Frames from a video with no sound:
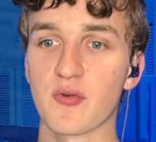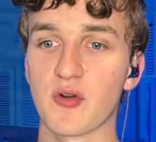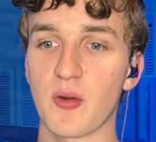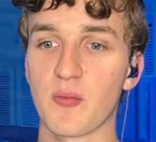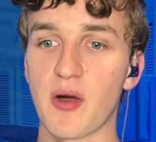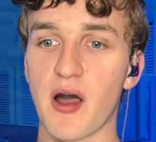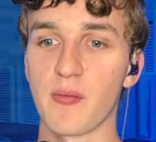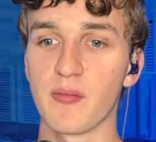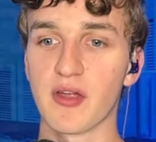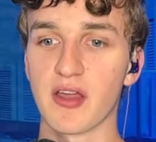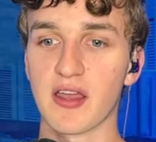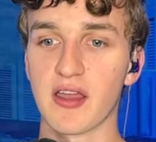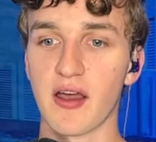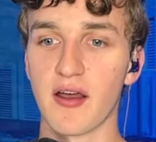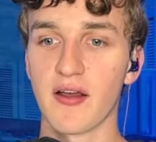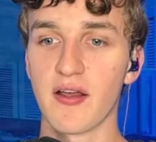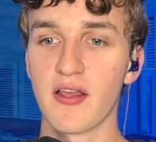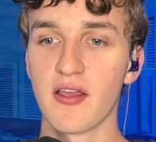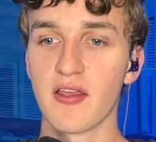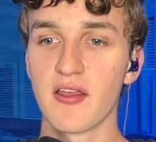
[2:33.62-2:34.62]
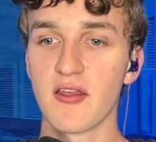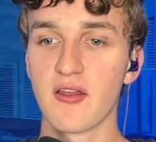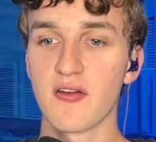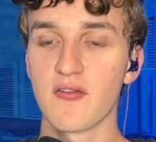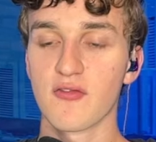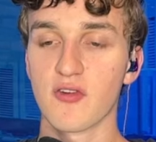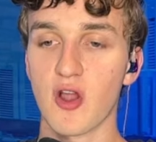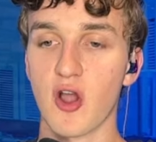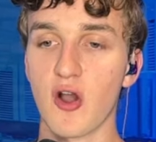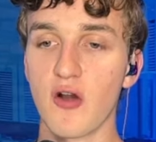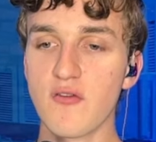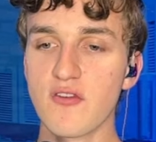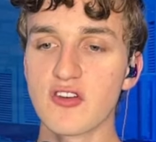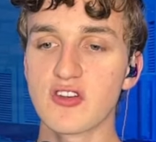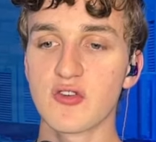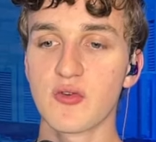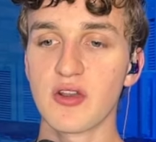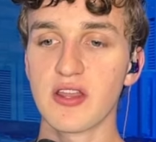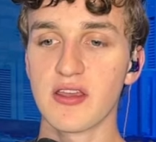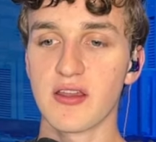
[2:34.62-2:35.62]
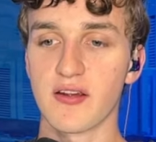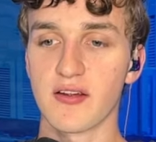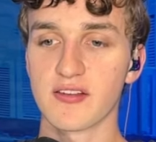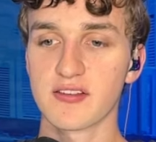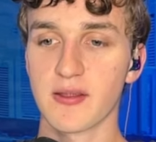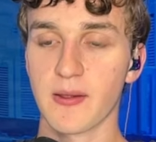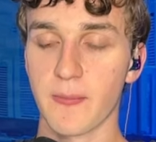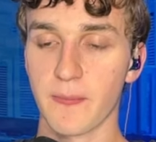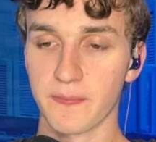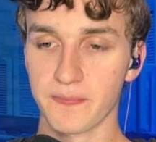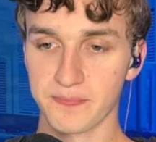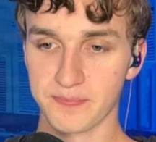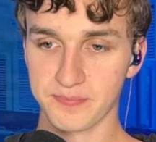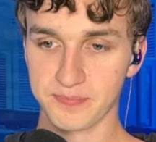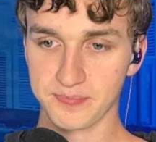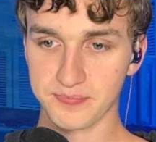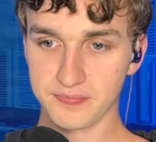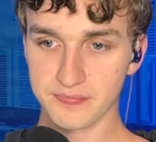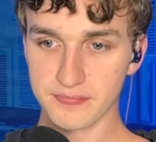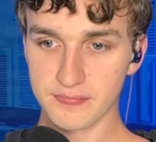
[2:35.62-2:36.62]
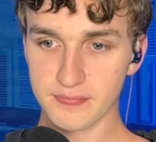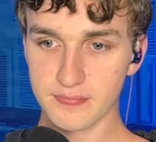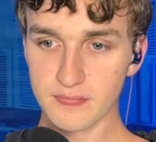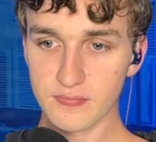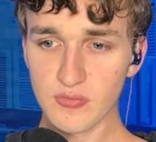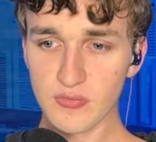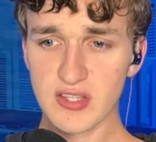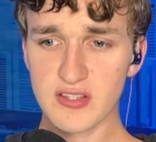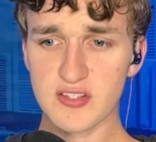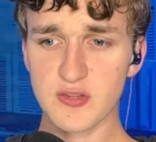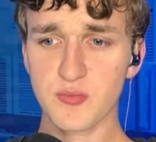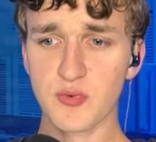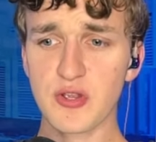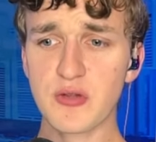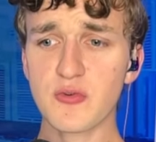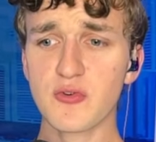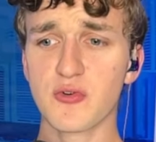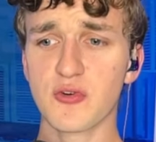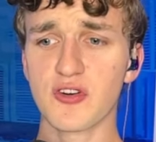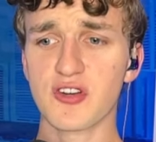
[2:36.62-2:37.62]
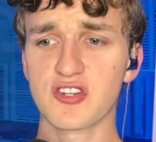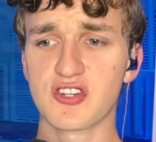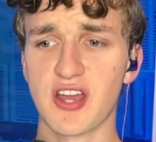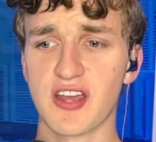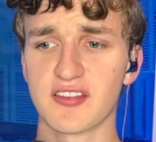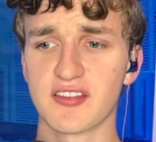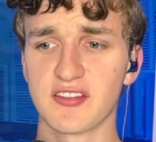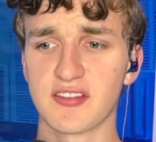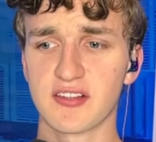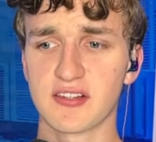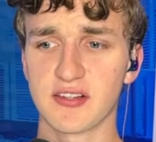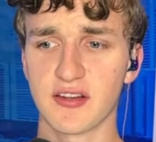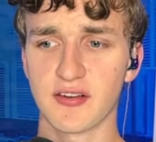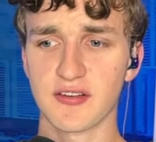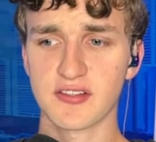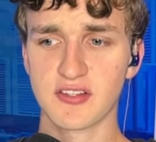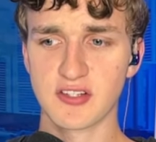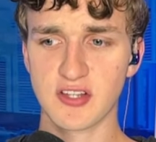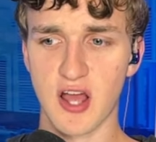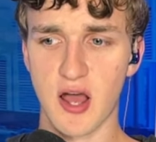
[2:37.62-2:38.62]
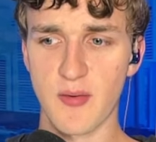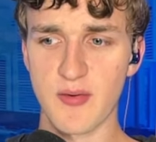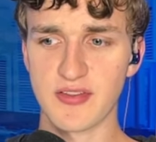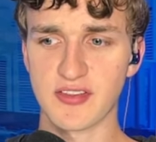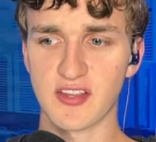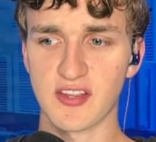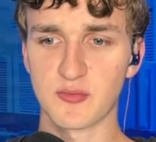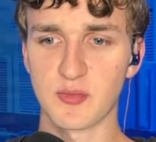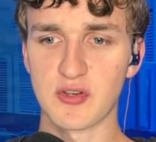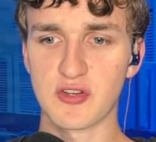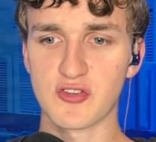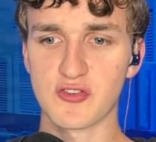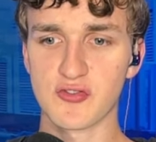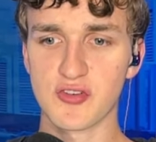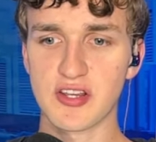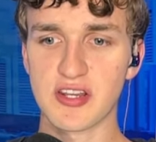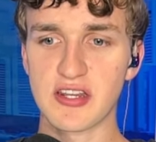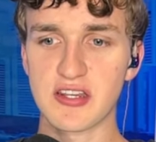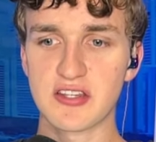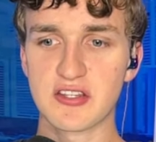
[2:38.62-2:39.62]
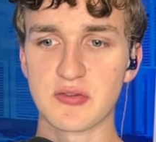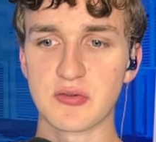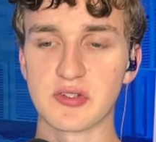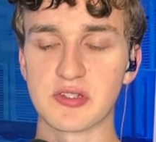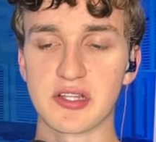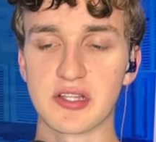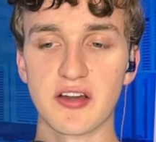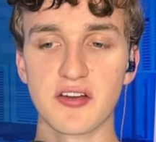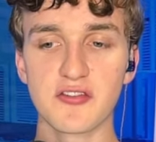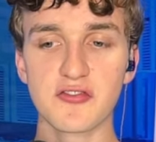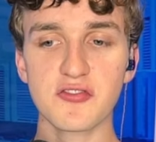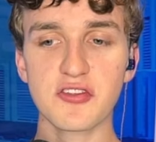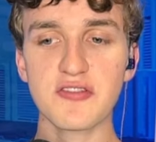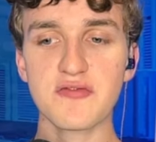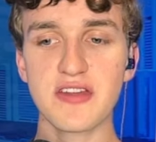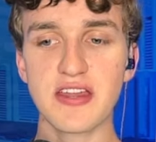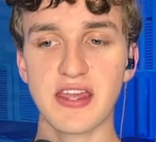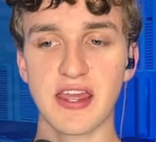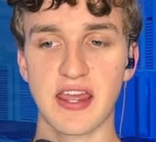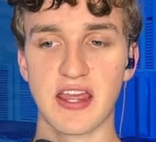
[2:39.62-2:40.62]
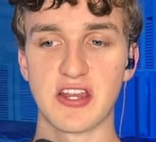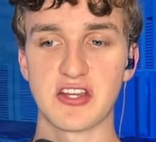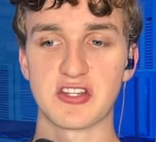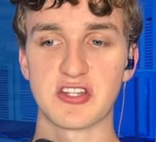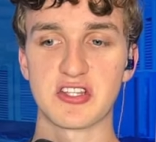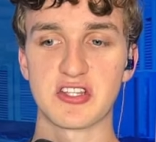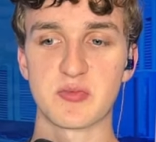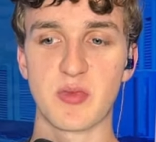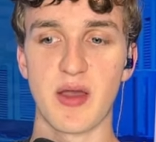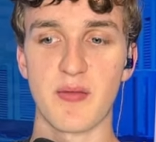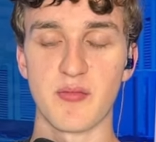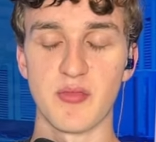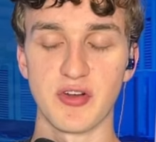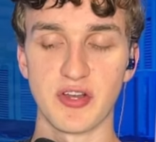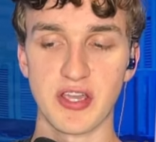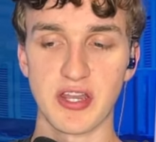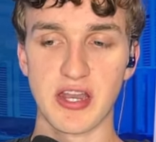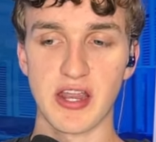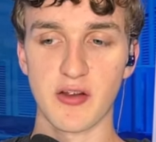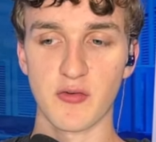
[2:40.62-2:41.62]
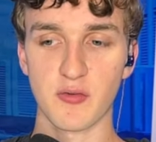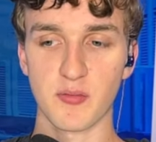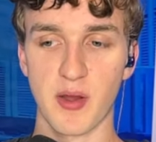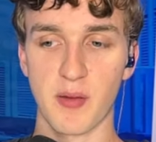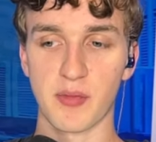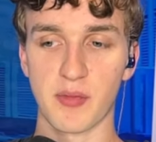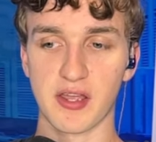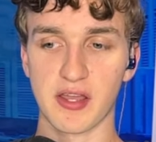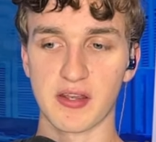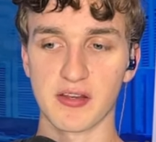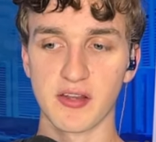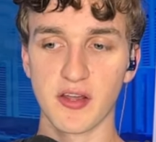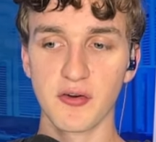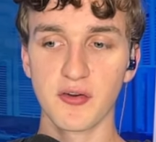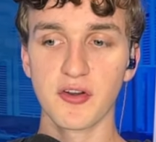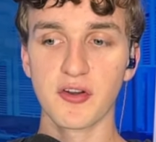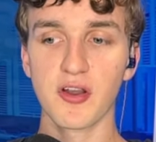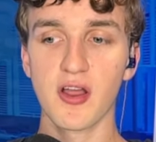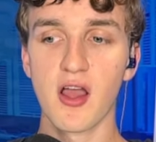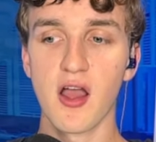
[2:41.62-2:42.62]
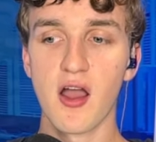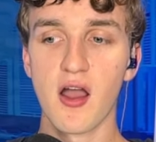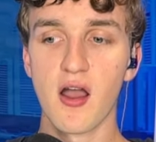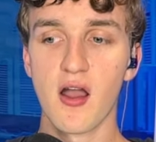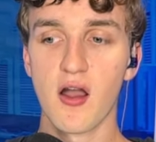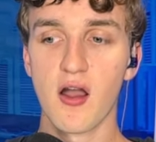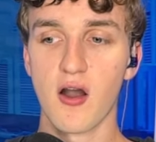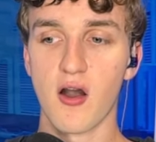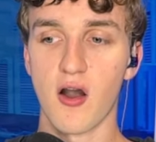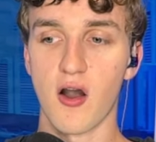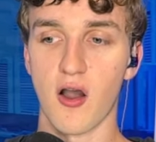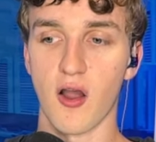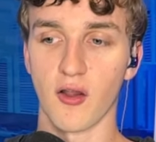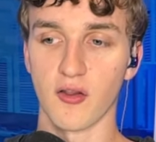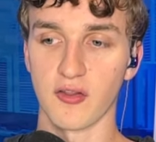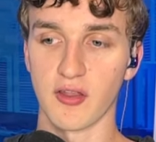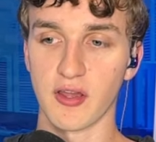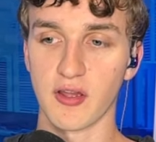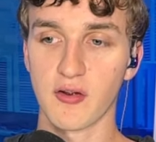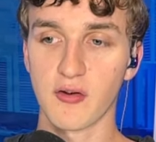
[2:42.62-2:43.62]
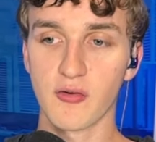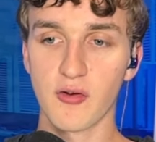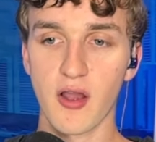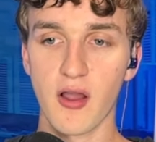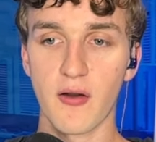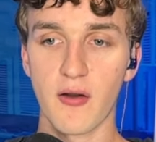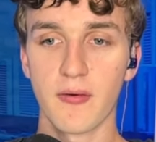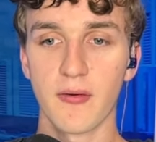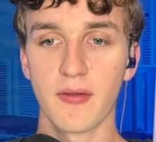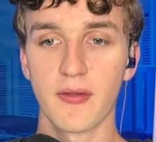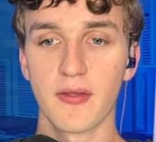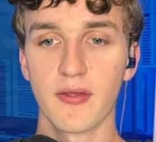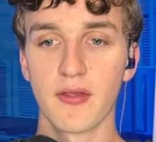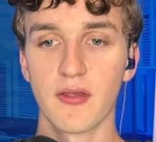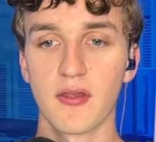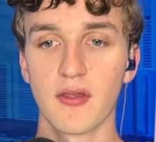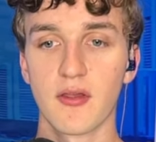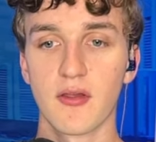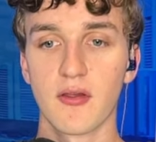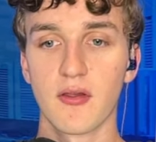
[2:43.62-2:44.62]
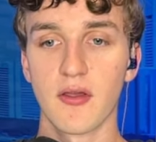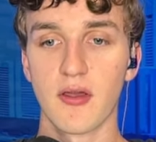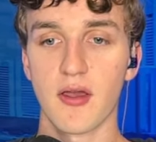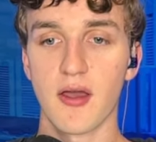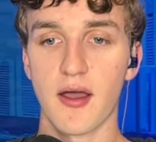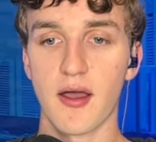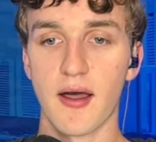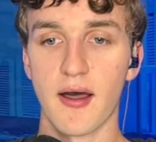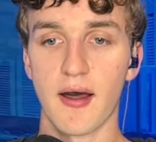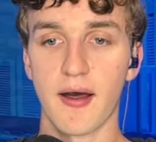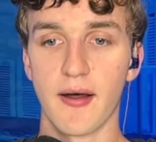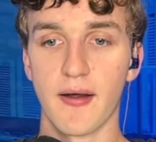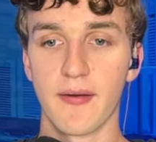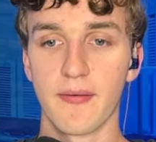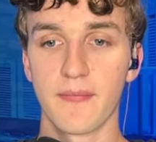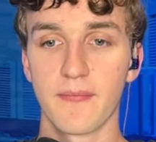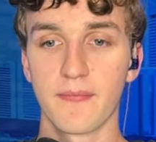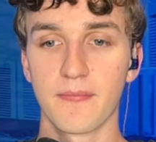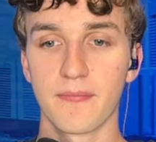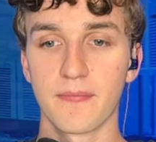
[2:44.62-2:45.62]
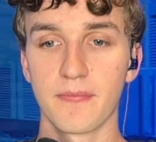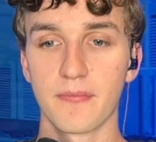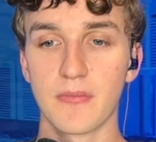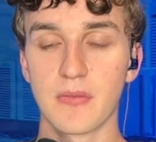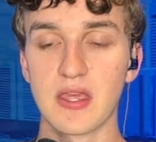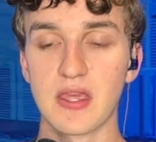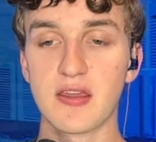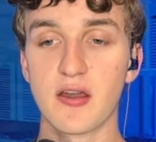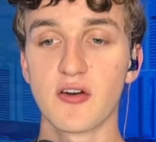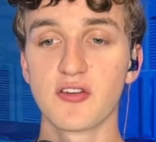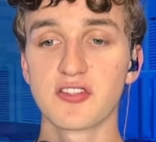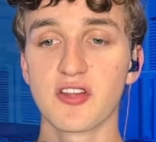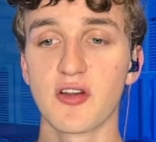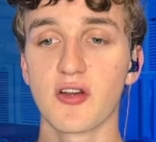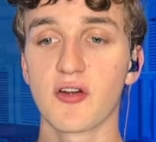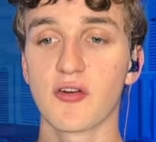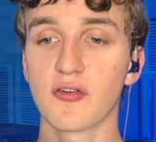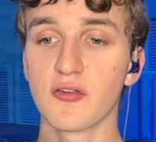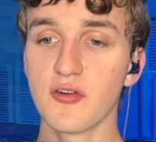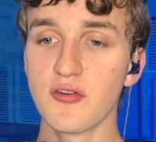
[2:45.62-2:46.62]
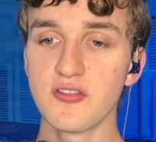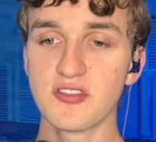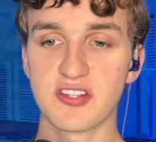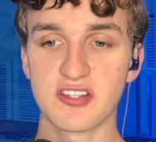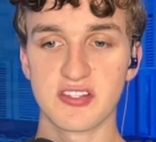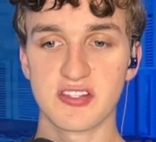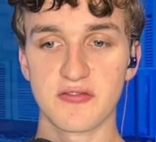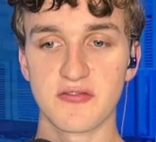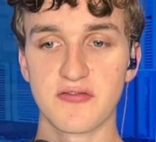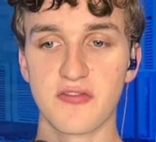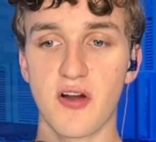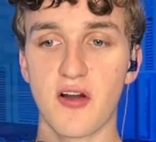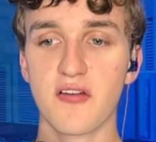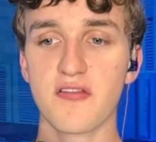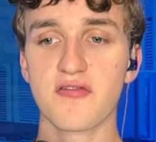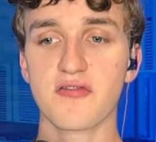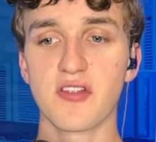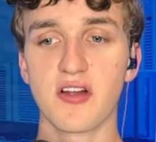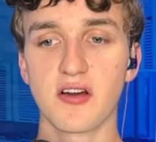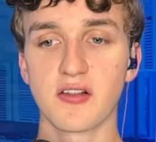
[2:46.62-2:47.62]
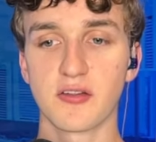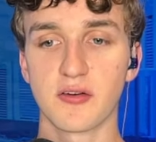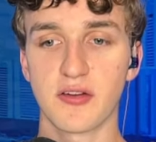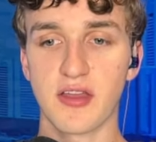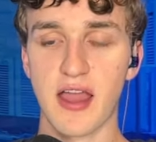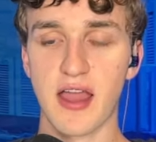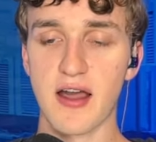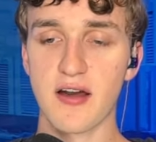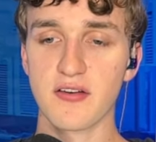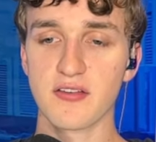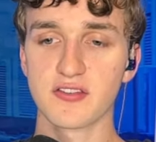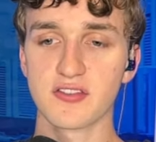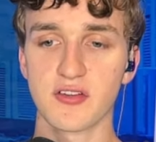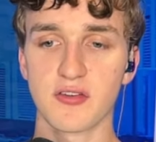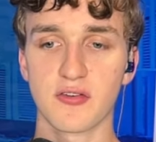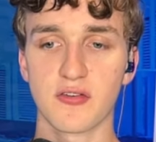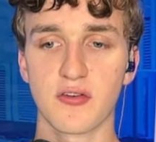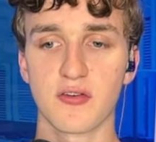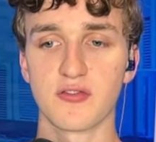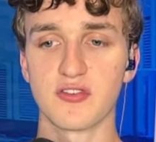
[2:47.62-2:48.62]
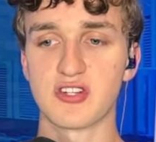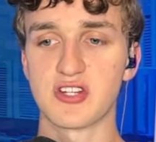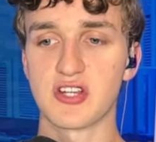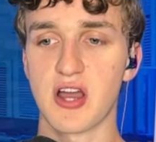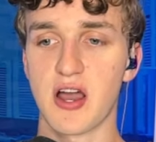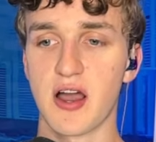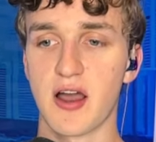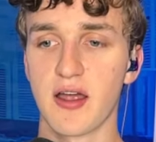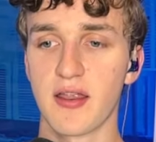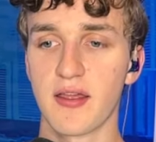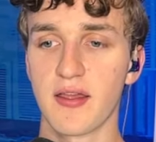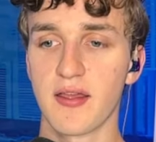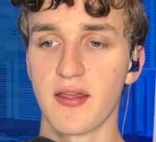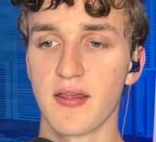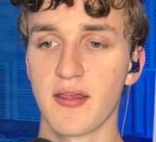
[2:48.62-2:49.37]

ProPublica, for over 20 years, Supreme Court Justice Clarence Thomas has been treated to luxury vacations by billionaire Republican donor Harlan Crow. Uh, he goes on cruises in far flung locales on Crow's yacht,